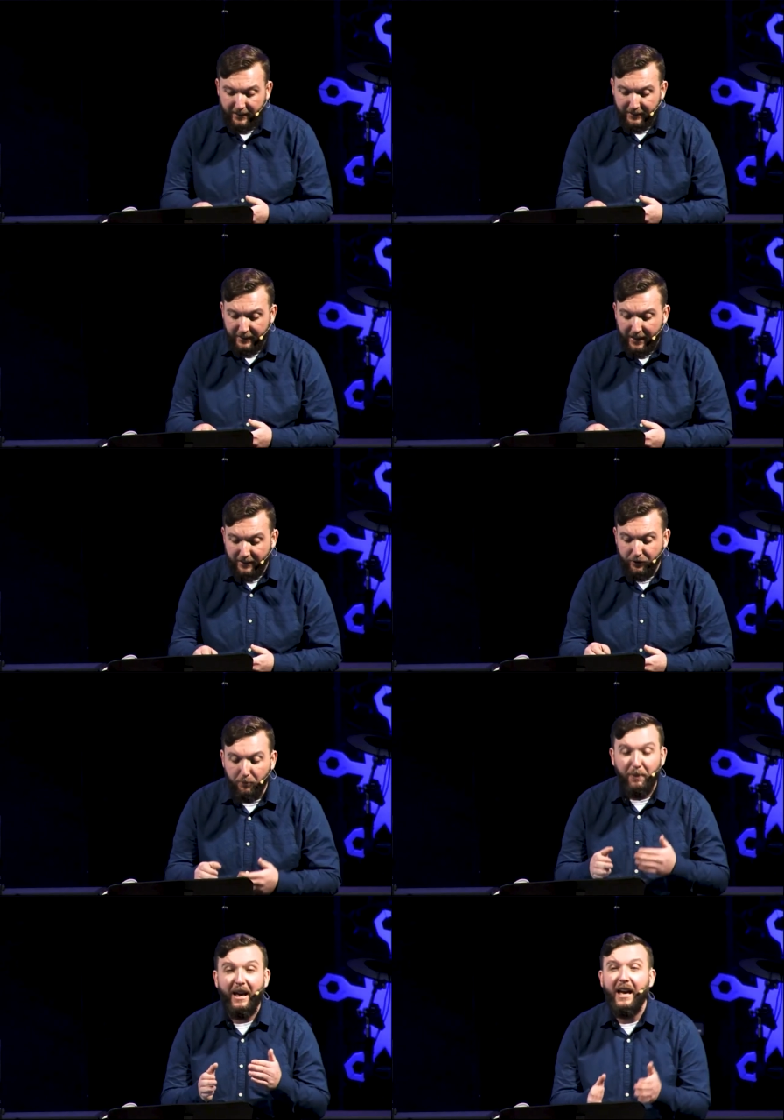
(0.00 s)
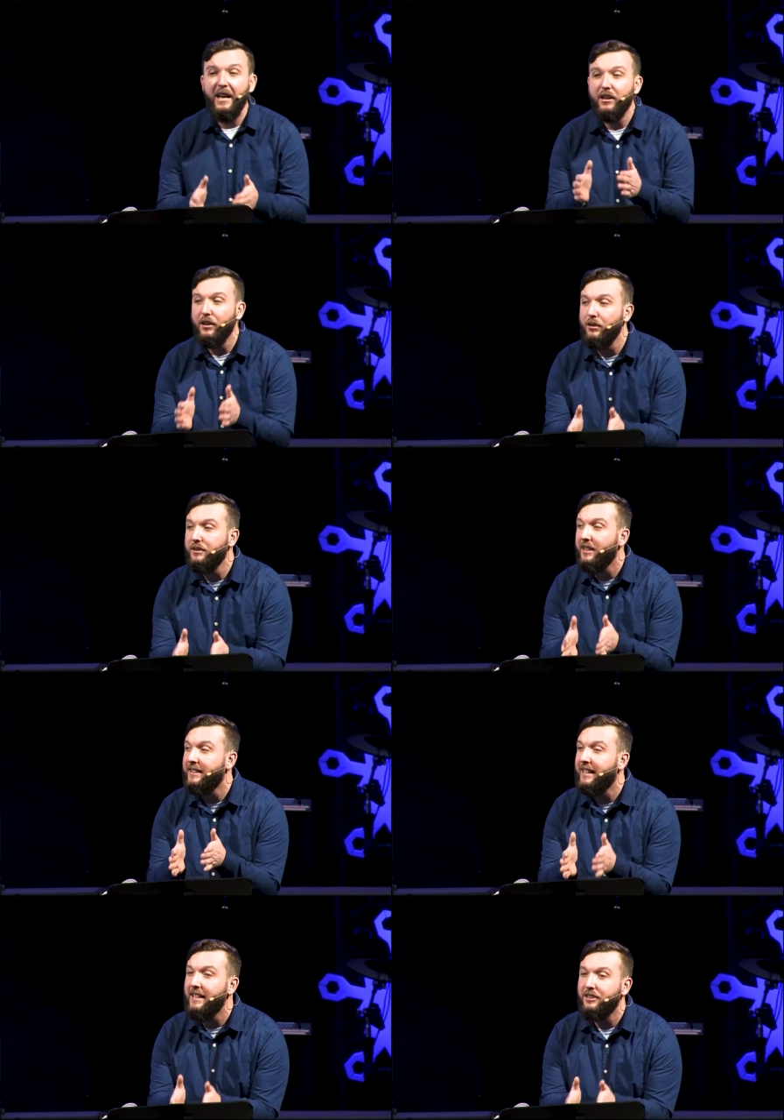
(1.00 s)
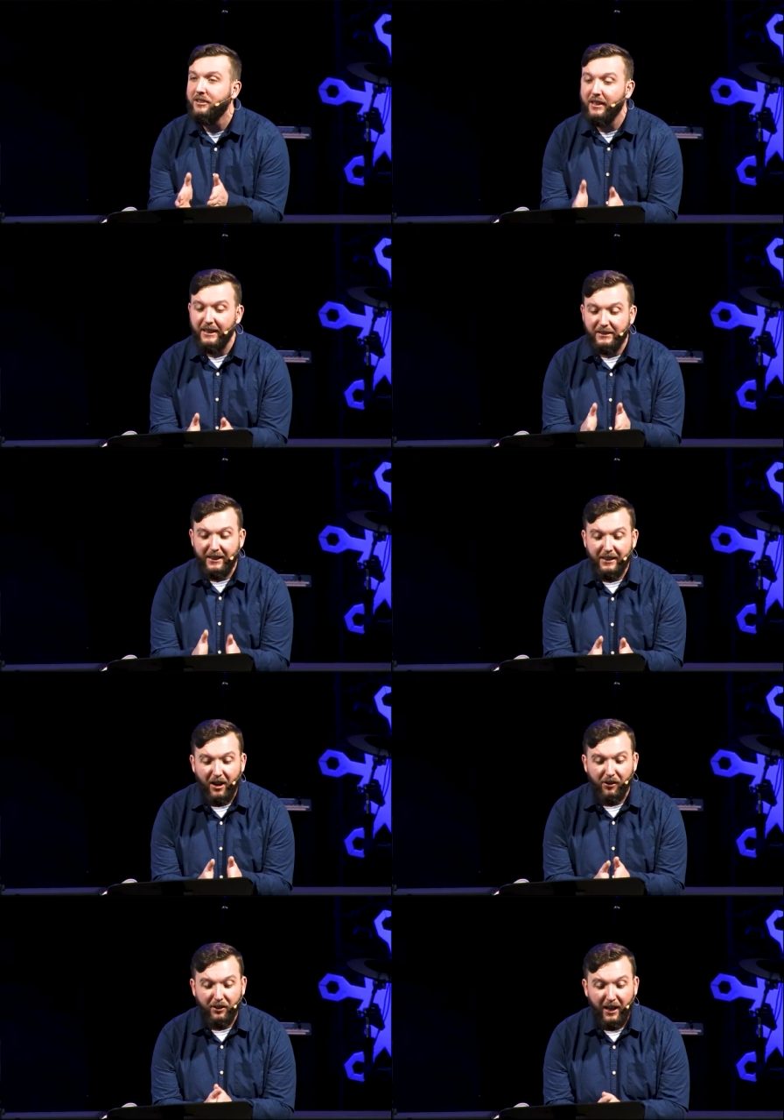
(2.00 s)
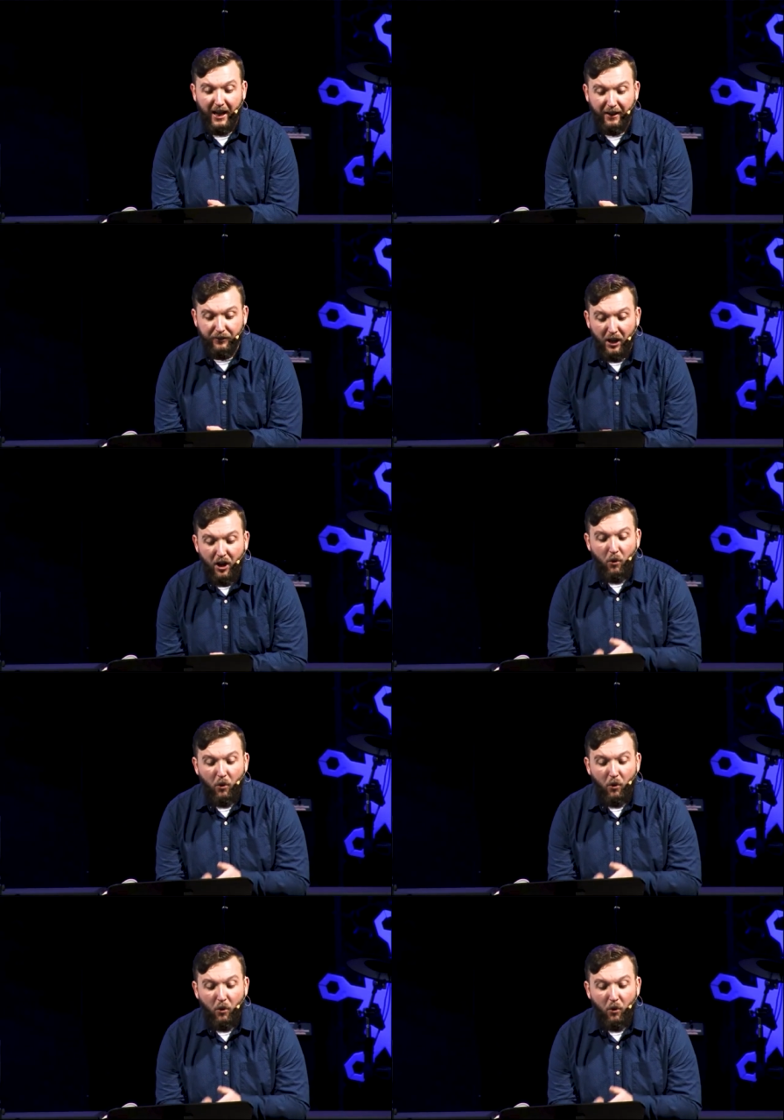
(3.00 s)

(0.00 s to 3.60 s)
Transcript: and again to pay close attention to this in our lives.